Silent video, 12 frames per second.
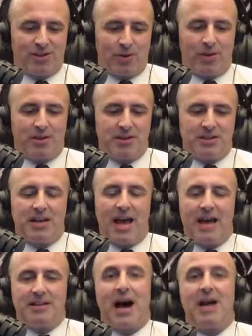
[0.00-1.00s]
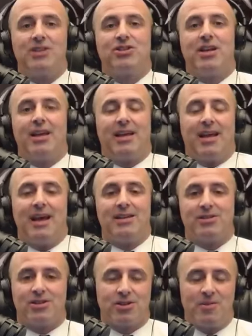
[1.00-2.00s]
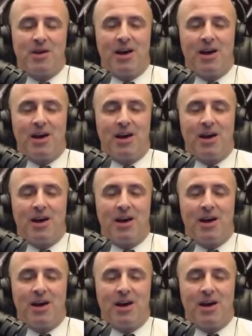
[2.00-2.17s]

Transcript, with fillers: with, at Dodge City, Kansas,